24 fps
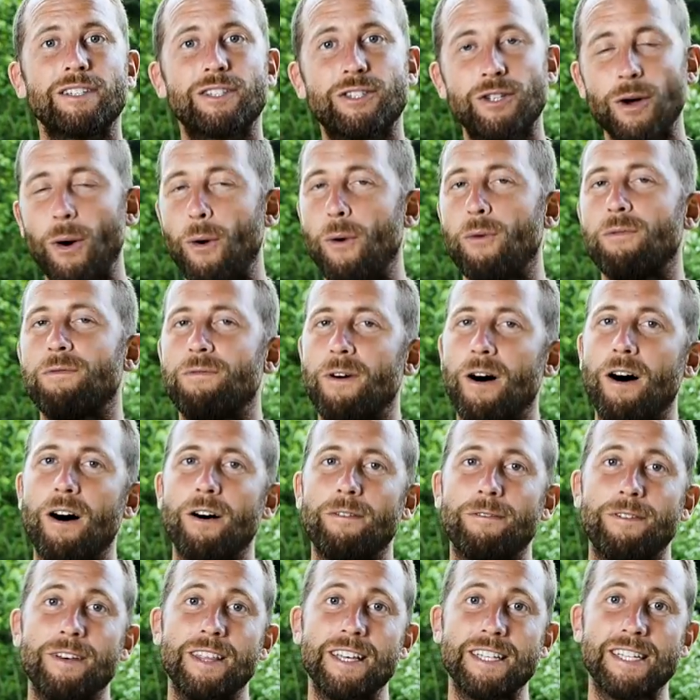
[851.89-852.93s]
don't fall
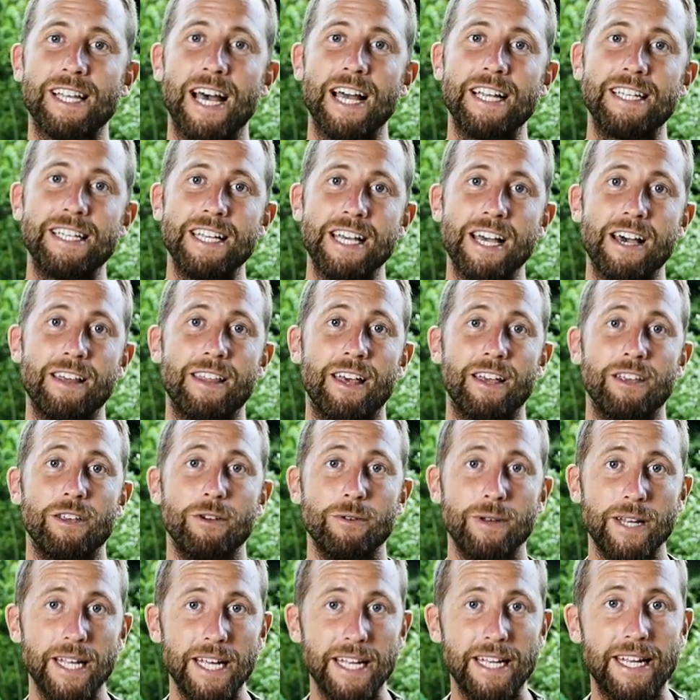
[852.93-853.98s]
for this idea that
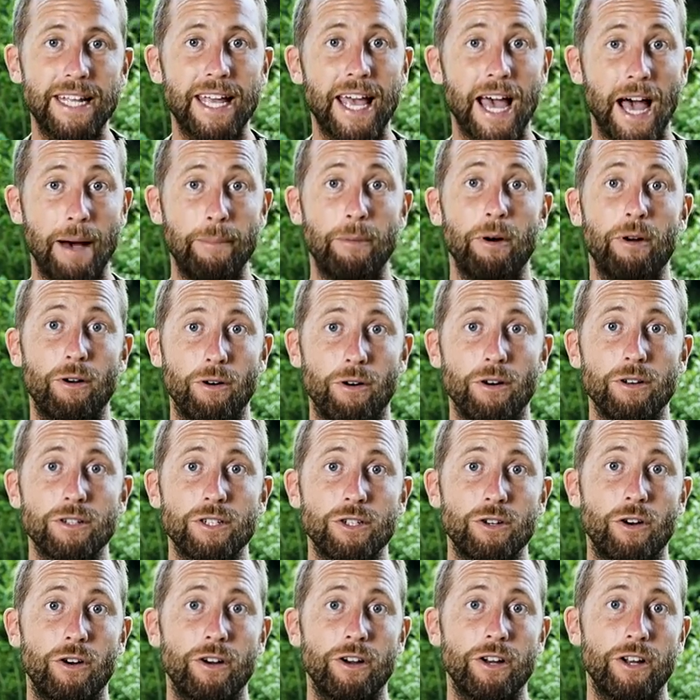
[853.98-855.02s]
you need chemicals
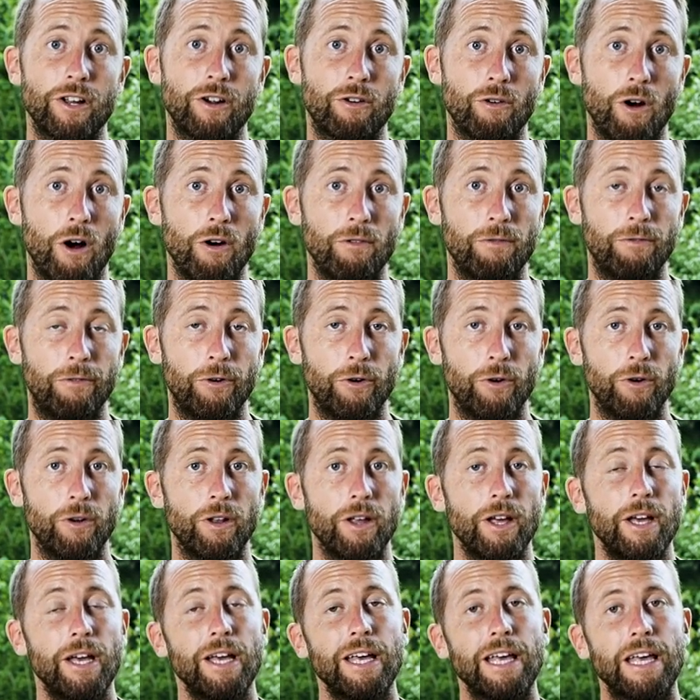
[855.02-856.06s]
in order to grow food.
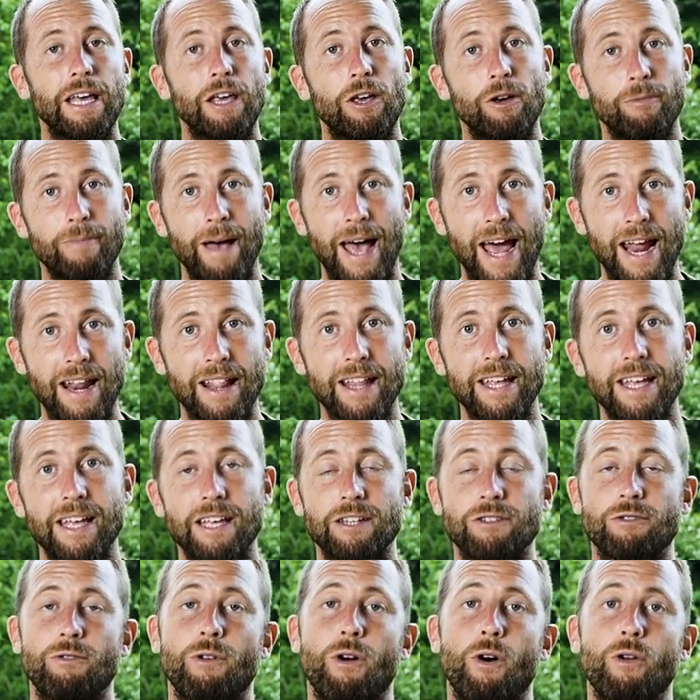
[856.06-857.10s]
Humanity
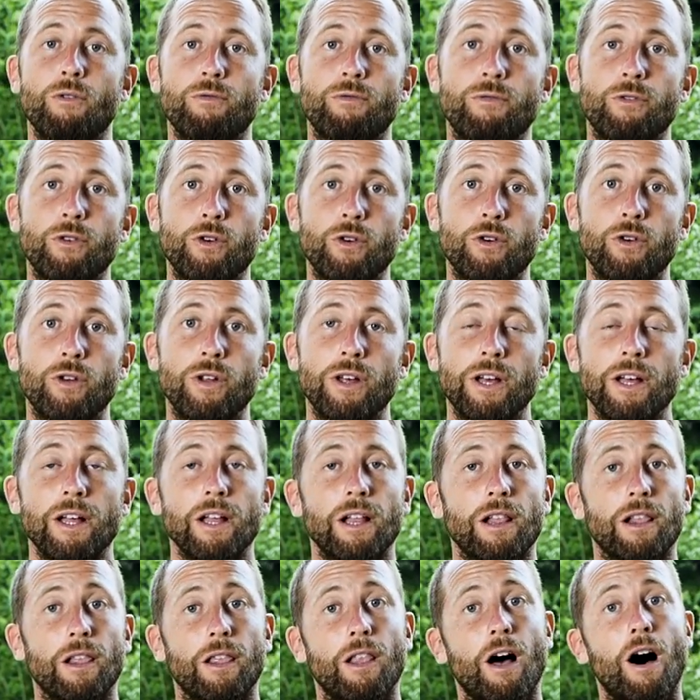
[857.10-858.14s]
has grown food
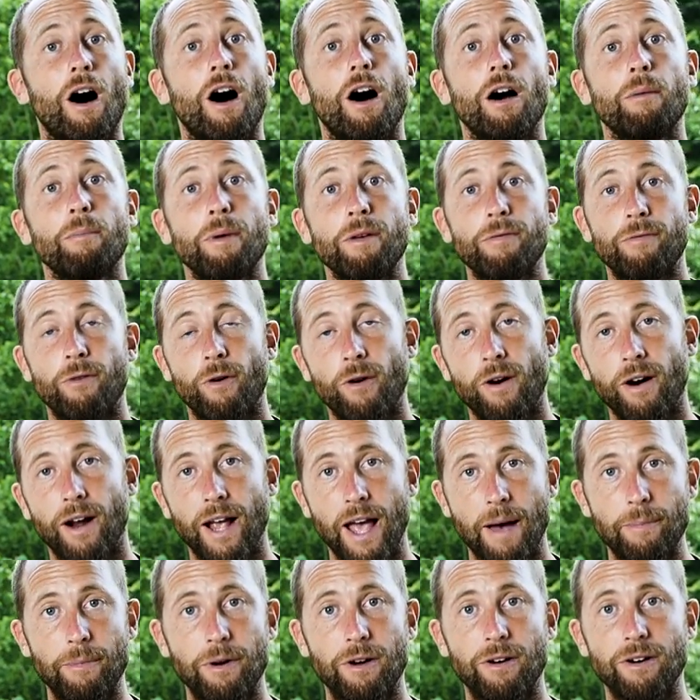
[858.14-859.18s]
long before
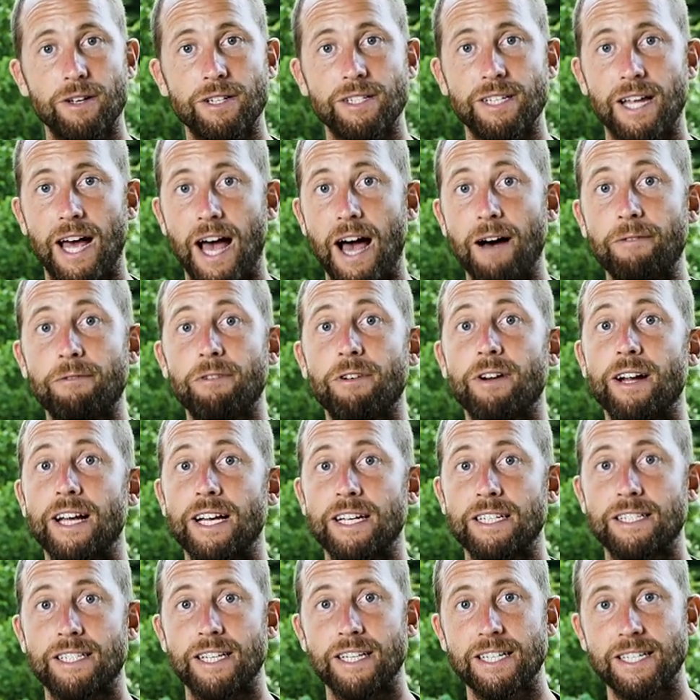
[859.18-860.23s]
chemicals ever
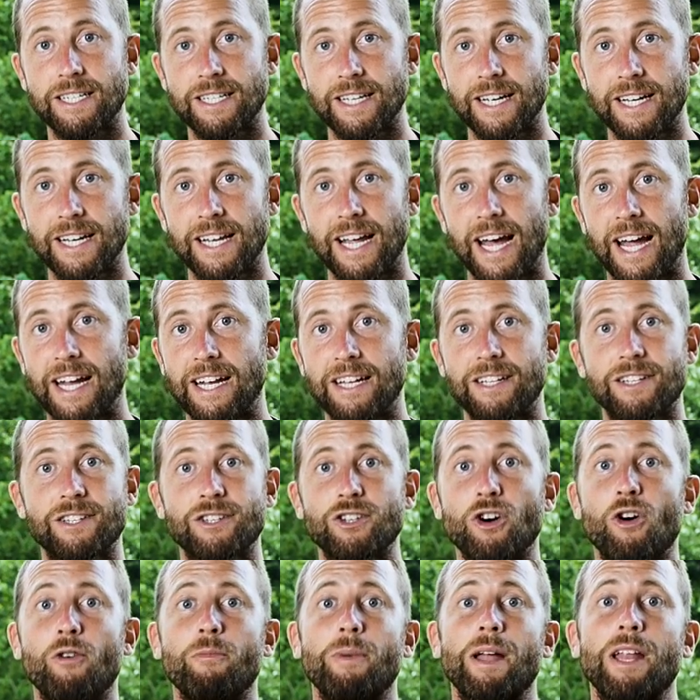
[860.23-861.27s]
existed. And in
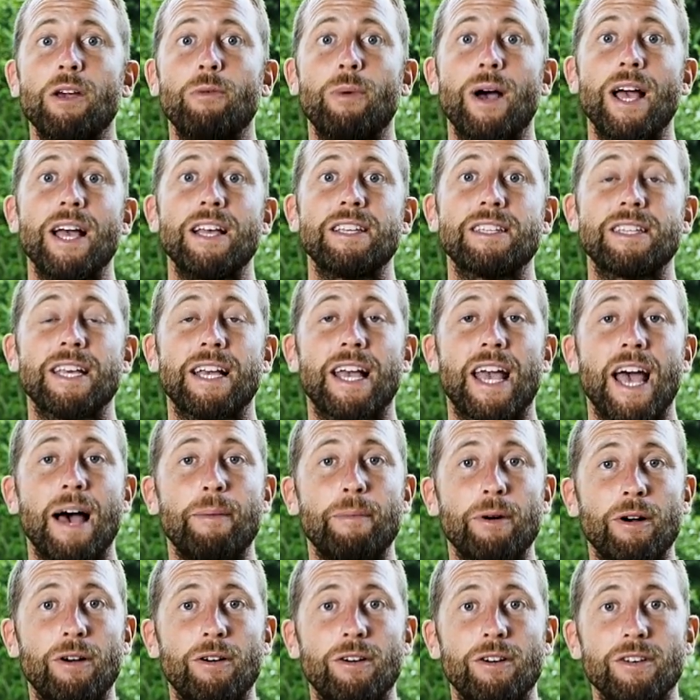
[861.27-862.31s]
so many ways, the
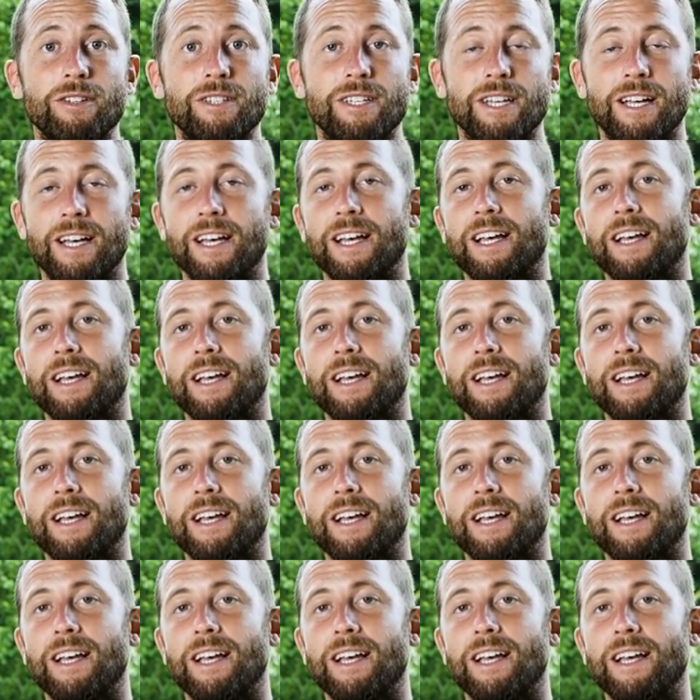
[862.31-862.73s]
chemicals,